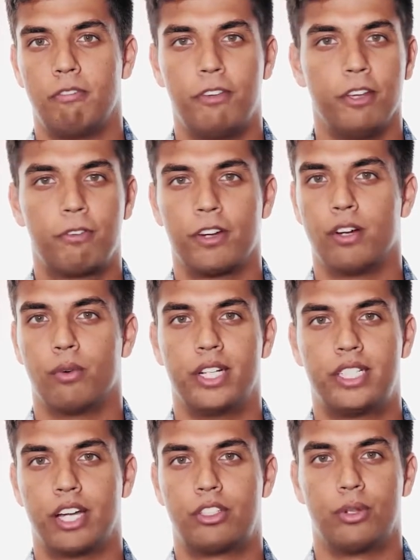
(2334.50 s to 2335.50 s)
Feel free to
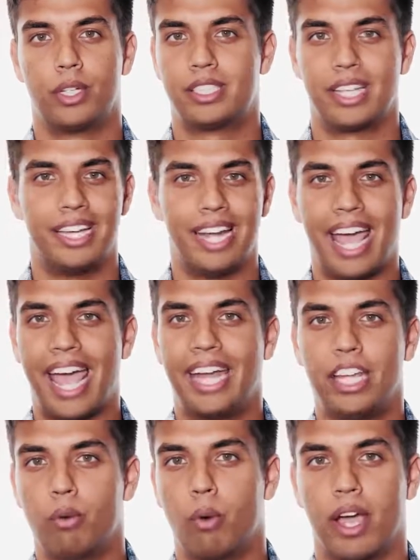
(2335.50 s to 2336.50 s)
reach out to us in
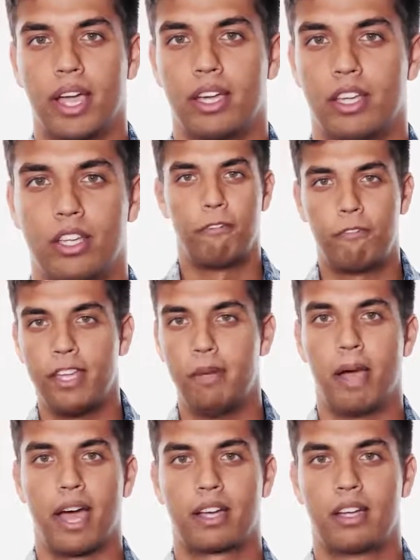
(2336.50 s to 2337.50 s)
any way.
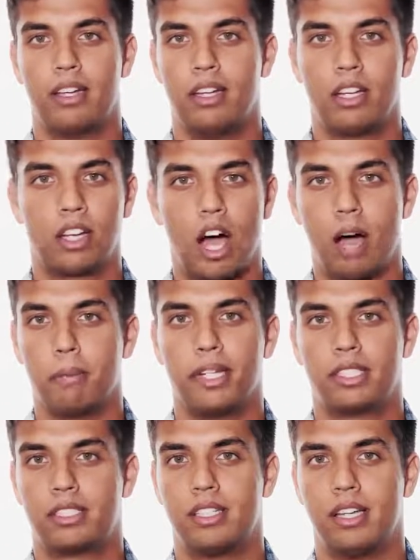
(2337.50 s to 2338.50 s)
Feedback,
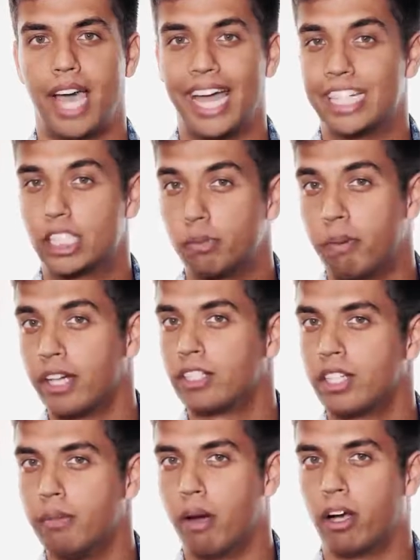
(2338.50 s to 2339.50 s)
comments, and
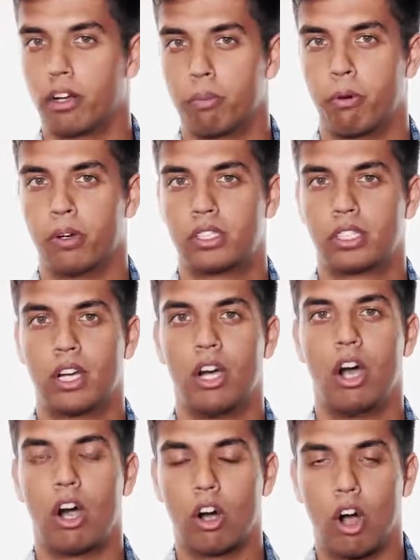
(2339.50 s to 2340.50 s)
especially bug reports
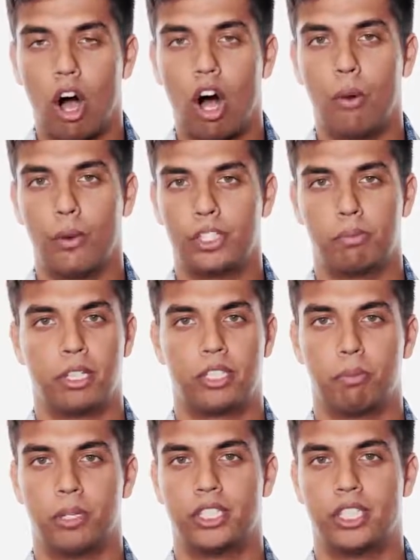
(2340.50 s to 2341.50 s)
are always much
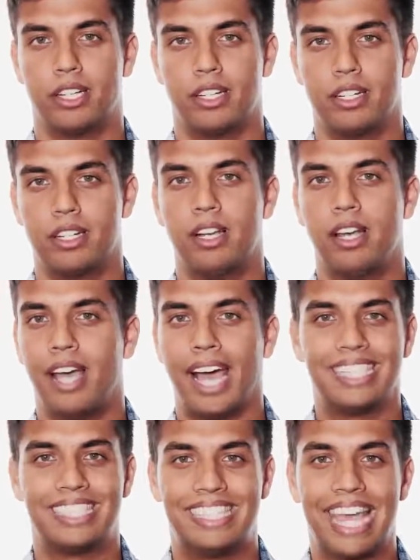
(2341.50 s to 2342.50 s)
appreciated,
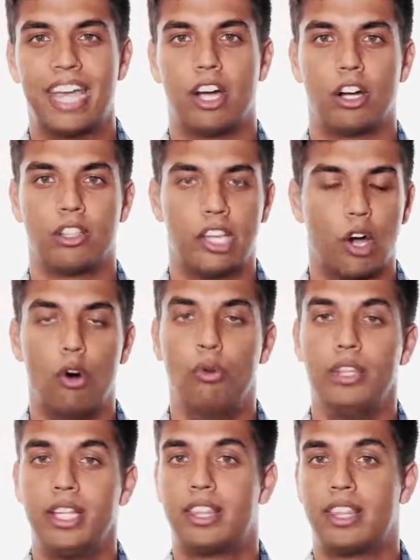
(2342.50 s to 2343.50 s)
as they are the only